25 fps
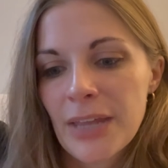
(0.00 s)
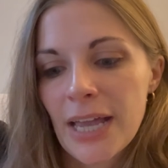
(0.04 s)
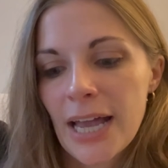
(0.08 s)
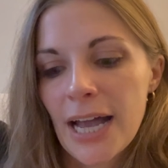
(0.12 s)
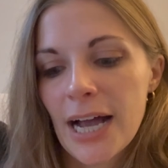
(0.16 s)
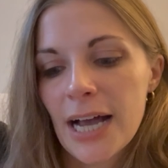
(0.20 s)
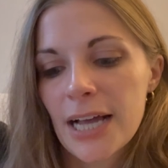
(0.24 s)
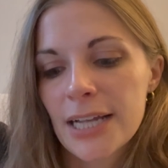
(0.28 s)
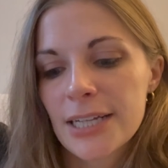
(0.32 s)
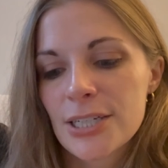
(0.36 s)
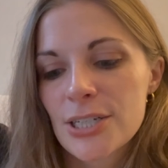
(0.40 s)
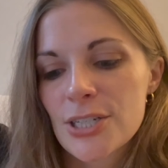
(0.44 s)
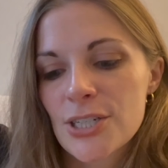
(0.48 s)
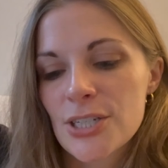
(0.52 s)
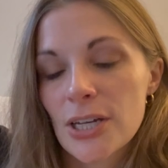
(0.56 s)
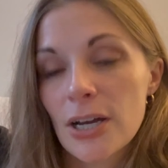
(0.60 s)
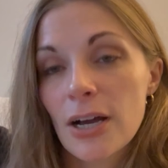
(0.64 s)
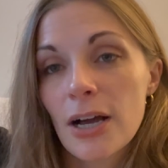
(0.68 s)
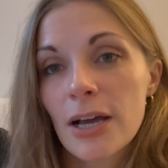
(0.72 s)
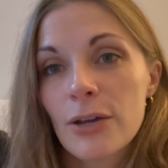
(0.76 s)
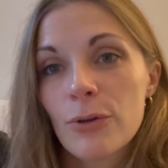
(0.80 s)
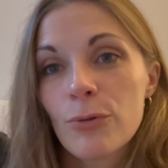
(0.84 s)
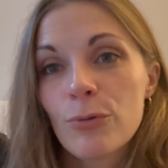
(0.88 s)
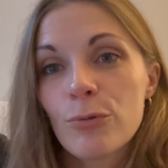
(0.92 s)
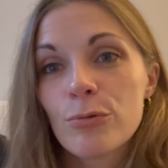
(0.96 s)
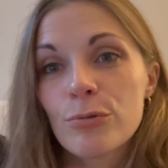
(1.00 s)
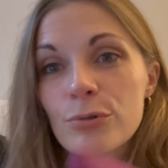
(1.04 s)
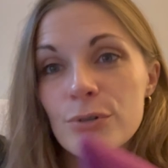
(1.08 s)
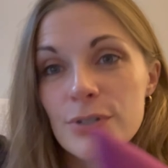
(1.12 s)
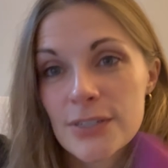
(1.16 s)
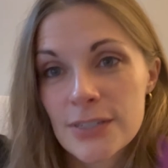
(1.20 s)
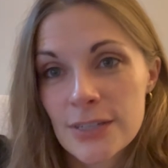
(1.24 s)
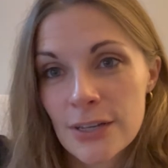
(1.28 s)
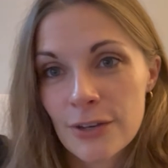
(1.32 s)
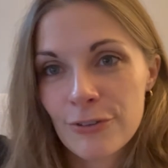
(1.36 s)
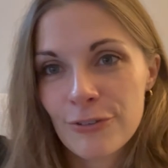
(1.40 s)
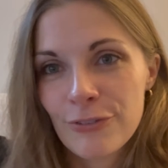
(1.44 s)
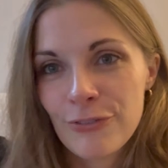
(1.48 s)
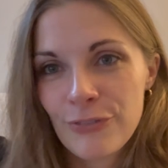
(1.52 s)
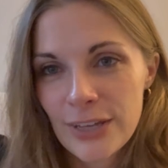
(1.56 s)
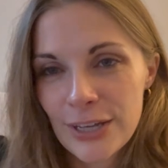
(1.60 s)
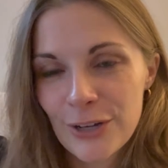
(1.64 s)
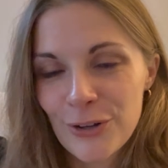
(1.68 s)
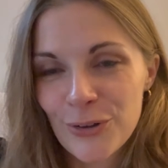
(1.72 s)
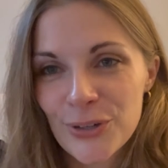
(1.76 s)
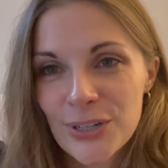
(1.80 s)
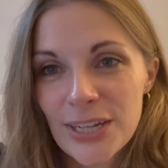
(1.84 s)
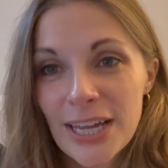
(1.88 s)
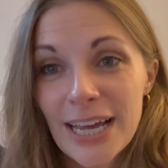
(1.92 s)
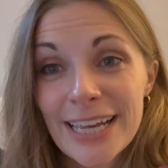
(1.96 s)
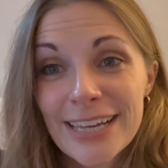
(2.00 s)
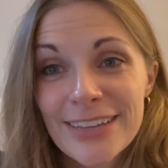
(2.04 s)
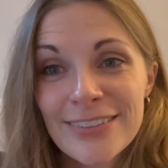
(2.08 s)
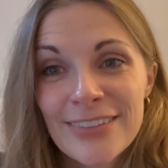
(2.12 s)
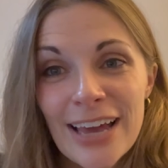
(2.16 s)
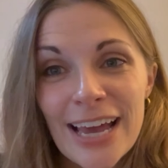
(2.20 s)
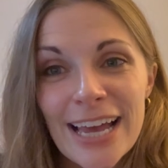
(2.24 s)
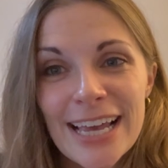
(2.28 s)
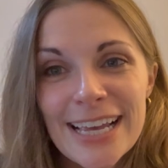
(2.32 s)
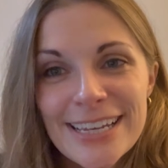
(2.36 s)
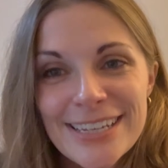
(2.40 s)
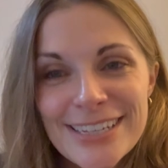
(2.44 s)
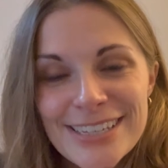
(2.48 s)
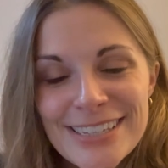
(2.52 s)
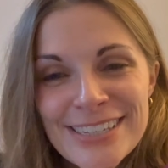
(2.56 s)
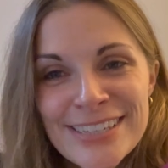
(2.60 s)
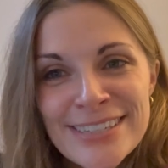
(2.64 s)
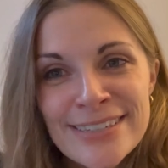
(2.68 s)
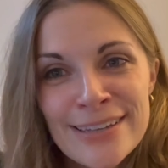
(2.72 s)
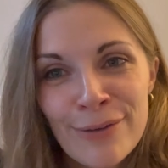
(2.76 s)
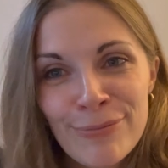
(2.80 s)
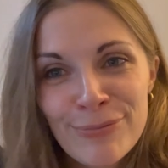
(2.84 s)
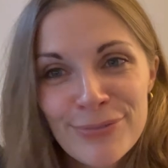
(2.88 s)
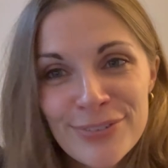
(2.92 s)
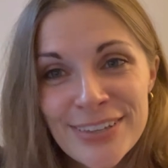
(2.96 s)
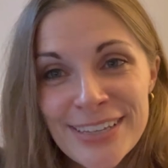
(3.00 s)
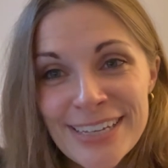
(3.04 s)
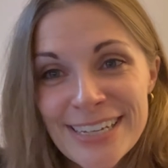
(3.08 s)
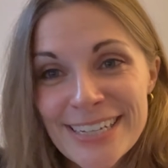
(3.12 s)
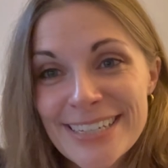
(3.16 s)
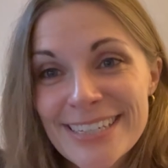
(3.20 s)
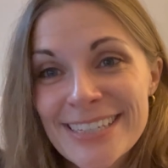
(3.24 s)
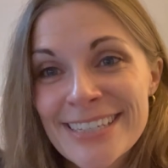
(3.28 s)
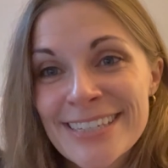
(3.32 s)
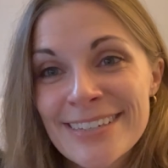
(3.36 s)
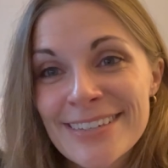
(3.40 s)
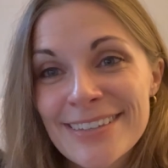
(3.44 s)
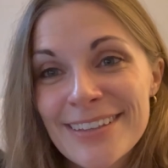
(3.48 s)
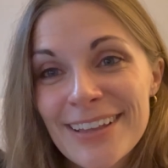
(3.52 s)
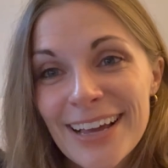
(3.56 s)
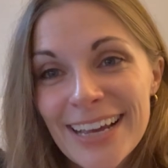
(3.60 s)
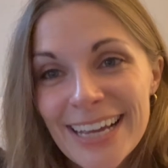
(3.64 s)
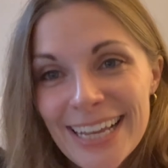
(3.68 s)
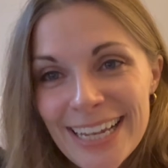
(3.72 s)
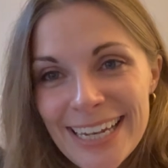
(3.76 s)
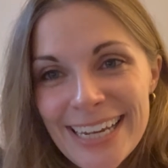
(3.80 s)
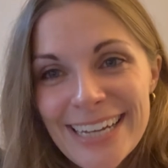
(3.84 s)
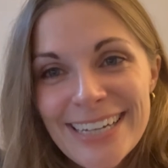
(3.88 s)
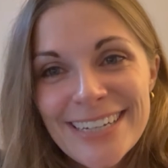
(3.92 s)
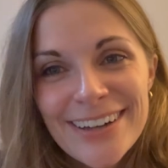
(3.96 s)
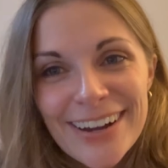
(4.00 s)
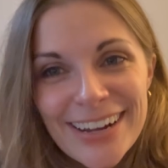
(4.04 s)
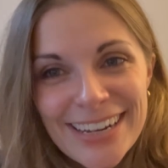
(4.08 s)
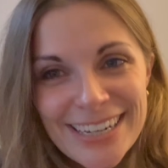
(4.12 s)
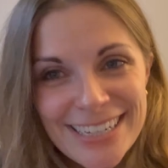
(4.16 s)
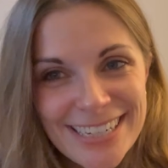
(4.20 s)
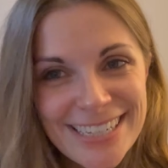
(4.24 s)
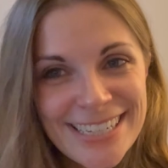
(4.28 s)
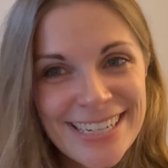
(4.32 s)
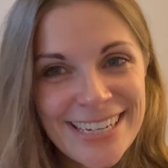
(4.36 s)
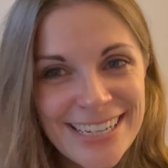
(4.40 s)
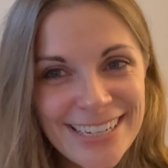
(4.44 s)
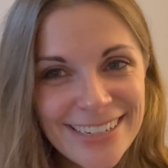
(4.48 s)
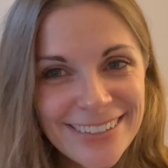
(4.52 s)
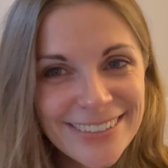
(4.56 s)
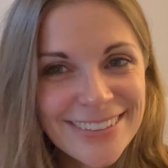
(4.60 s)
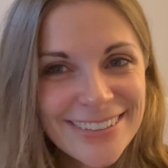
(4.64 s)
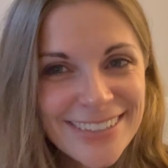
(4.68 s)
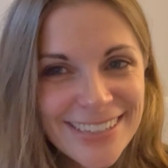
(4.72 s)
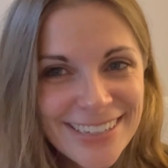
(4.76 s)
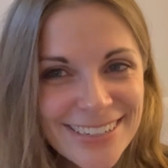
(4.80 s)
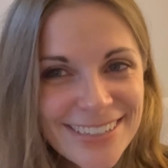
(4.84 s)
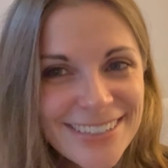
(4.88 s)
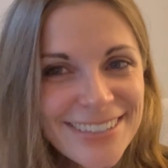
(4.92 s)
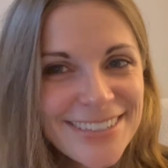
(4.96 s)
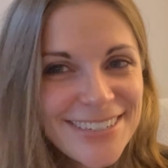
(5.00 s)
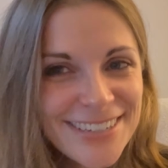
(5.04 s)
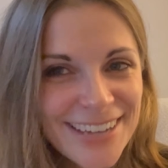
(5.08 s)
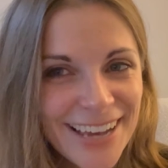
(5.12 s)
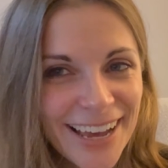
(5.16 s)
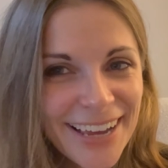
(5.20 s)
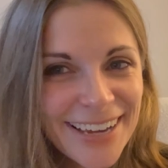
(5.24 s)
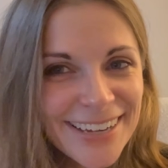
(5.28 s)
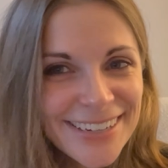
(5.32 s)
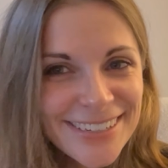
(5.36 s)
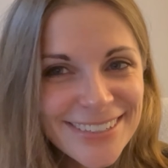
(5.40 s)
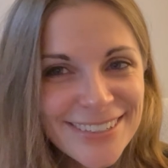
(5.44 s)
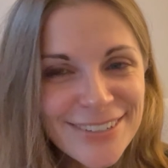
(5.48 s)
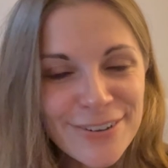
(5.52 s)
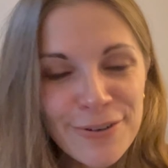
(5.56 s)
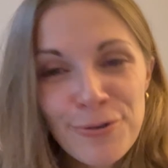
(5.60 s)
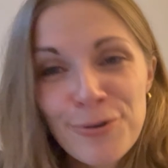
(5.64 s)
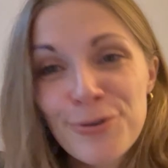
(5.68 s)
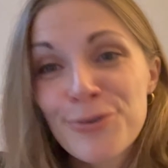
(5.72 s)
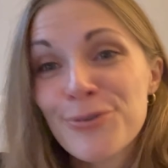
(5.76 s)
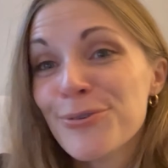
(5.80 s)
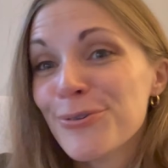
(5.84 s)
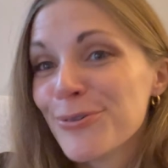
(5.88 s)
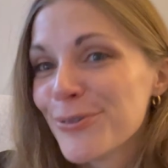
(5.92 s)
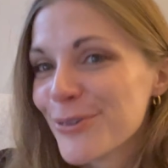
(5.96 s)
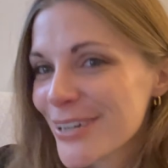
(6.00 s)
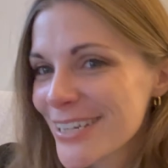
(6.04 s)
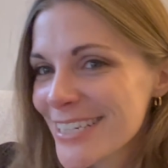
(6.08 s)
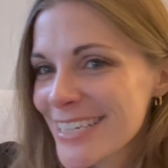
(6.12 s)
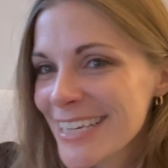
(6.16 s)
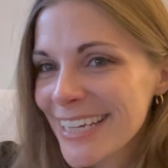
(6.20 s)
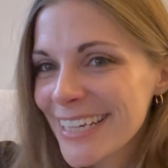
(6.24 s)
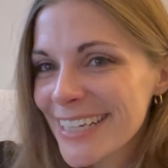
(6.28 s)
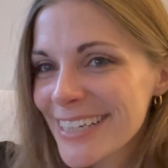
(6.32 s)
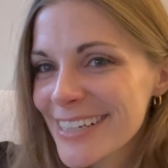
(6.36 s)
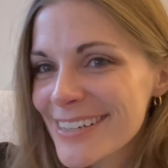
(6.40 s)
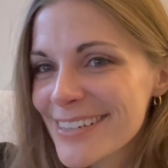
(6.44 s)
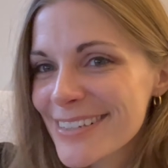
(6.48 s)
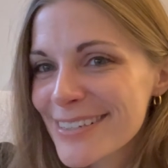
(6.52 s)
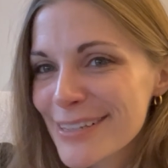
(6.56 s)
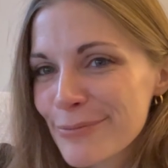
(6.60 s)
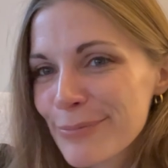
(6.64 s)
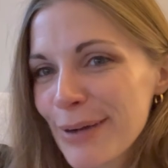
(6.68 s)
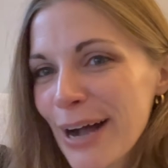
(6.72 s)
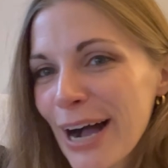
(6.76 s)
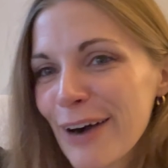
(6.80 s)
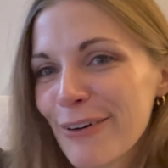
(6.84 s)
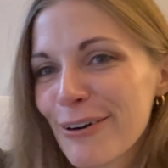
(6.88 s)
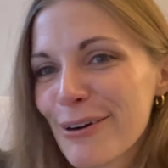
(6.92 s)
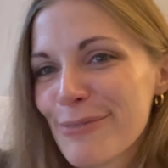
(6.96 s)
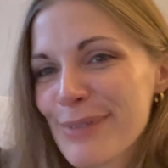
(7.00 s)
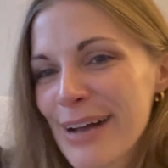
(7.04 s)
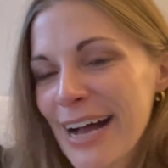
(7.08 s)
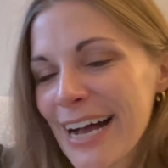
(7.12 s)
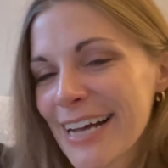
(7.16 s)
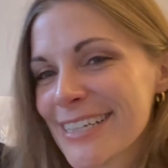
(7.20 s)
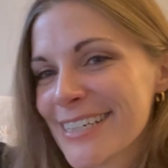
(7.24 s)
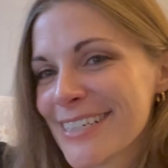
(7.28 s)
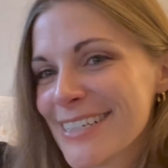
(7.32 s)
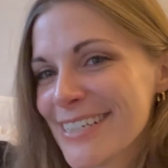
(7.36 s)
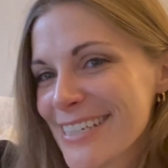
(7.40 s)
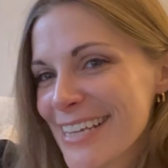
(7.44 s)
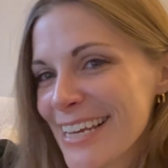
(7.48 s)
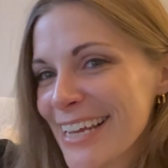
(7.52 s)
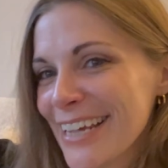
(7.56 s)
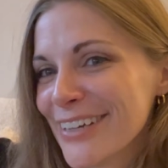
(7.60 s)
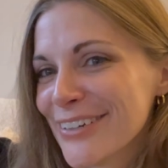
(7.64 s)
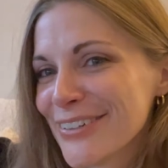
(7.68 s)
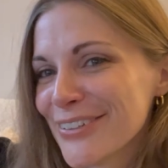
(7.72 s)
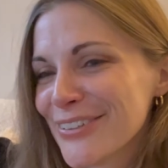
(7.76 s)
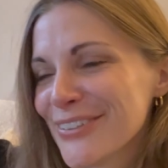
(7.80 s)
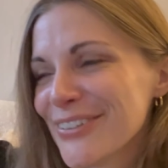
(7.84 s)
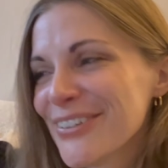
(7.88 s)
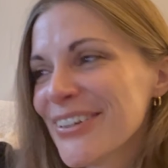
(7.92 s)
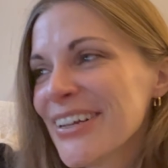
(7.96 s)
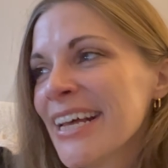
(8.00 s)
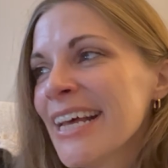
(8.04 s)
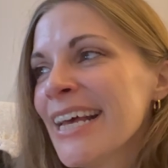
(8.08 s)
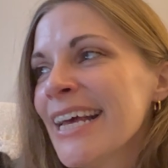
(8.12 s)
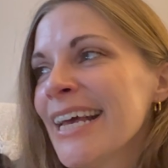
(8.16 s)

And I also feel like there is something slightly 90s these days, or noughties, about a patent heel.